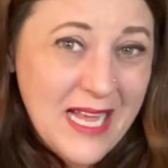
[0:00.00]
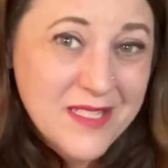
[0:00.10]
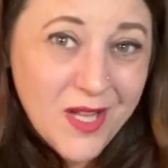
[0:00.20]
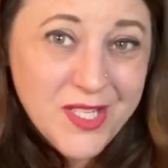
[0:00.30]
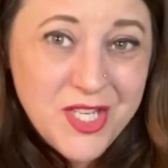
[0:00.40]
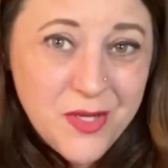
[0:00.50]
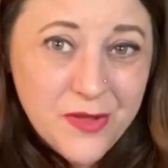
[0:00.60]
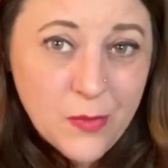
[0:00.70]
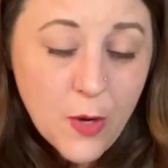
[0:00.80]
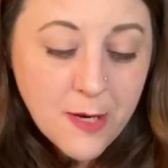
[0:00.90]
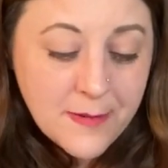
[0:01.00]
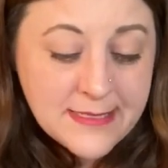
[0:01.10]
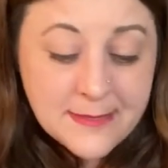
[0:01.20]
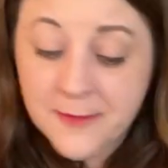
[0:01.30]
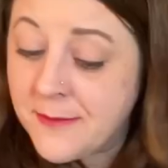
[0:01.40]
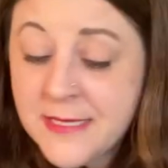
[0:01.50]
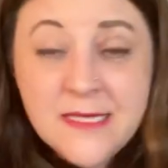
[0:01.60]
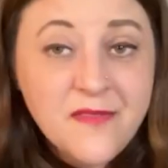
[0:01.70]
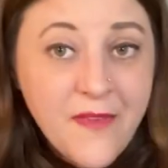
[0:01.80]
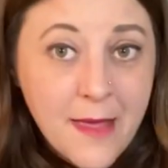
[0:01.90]
has a lot to do with the work, but sometimes
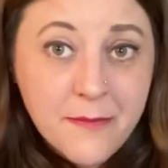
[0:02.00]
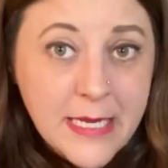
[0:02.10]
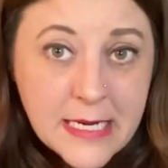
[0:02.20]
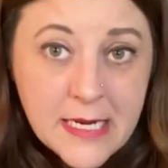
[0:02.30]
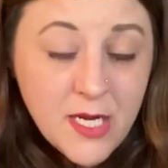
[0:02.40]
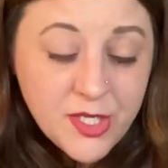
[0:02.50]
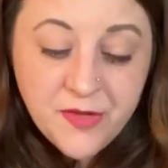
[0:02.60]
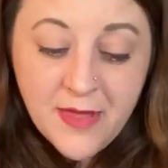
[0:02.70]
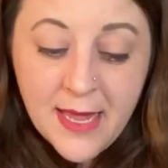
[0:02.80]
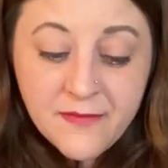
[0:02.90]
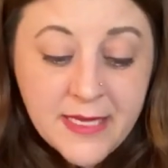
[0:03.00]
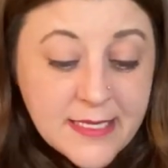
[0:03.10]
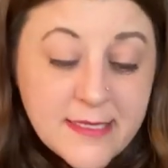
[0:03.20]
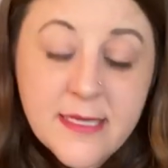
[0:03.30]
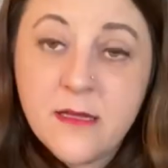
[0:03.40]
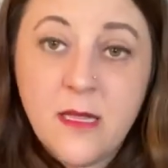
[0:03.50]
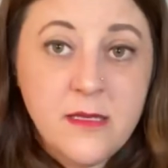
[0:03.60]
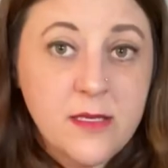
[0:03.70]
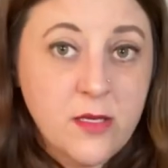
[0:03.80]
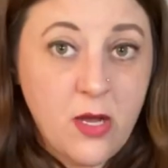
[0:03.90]
it's family. Do they have kids that
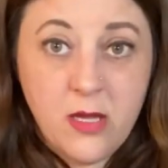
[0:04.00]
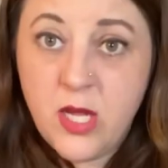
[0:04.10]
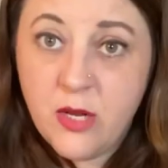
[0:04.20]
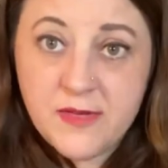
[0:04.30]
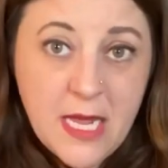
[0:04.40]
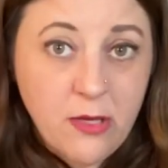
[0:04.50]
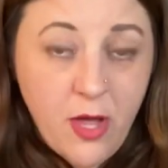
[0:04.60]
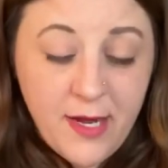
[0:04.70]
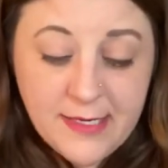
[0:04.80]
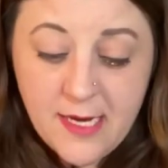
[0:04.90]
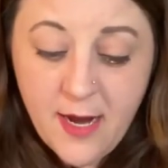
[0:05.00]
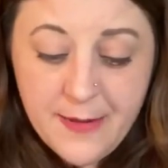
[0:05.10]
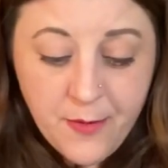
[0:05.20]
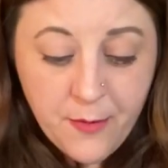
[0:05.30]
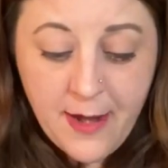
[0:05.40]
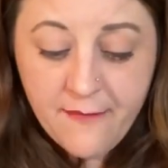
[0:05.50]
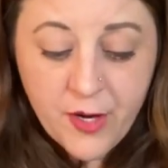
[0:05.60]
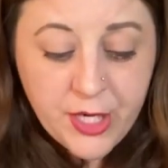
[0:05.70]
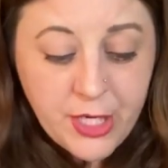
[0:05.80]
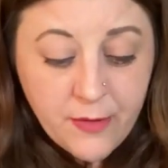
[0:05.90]
you know, take a lot of time or
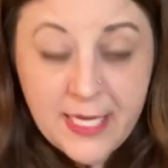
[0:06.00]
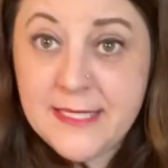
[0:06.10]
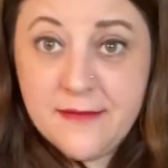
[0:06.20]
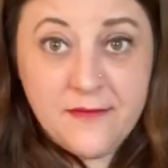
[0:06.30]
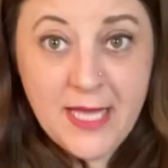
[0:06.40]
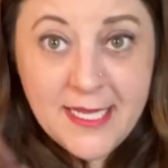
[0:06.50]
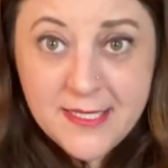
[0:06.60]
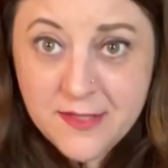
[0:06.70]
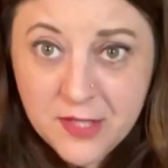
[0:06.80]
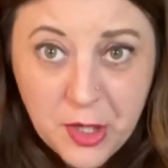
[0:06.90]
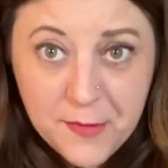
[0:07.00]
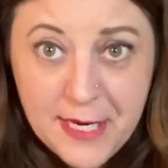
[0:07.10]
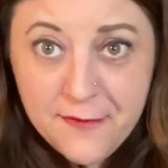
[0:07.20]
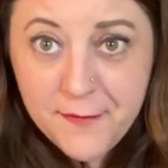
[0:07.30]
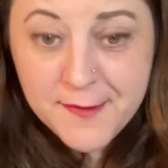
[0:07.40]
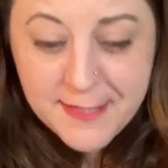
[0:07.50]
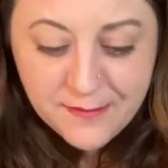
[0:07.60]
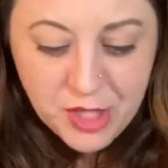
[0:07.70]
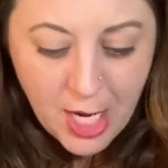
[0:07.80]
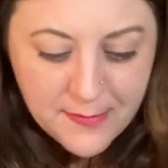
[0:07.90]
whatever? You know, kids is a career, full-time
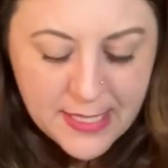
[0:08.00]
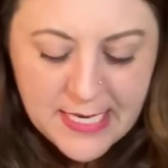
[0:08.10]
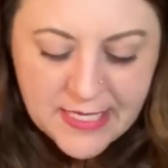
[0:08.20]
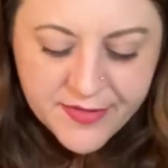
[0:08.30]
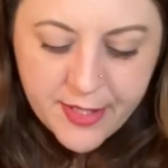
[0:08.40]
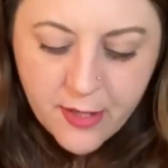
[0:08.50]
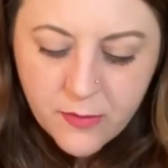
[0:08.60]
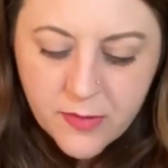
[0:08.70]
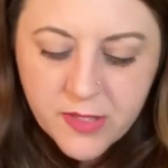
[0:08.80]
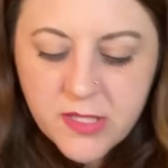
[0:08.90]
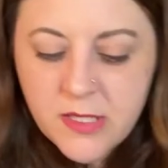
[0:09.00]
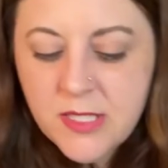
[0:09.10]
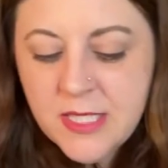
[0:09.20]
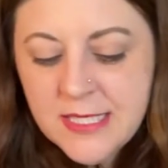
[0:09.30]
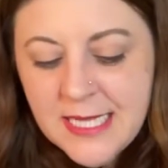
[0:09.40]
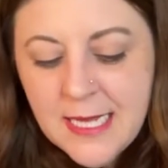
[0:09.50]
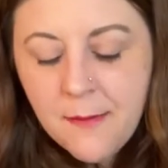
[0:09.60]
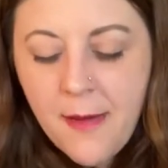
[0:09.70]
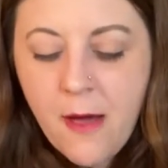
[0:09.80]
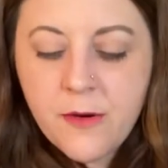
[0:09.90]
job. So just think
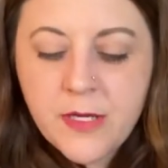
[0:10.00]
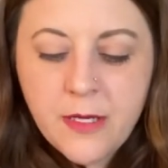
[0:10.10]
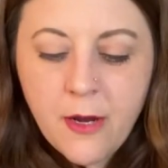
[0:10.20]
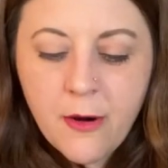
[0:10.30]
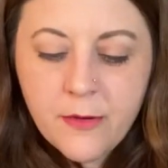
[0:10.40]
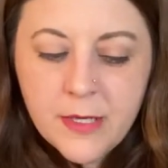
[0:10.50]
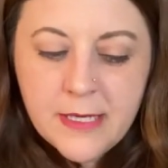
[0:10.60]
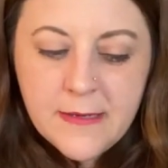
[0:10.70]
about, you know,